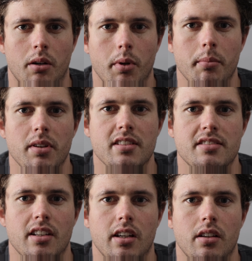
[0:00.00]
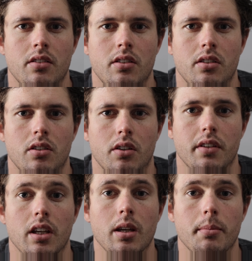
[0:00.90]
I remember the sound
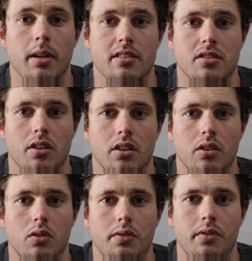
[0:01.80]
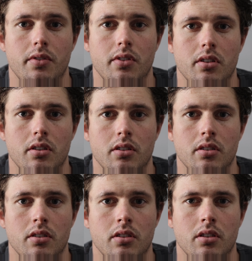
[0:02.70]
of the airbags going off
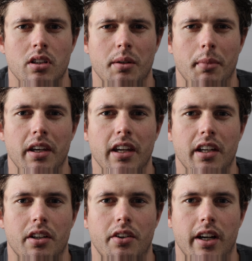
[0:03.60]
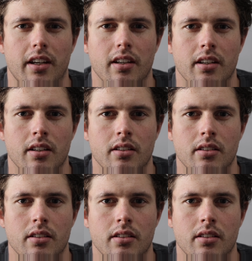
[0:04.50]
and my neck cracking.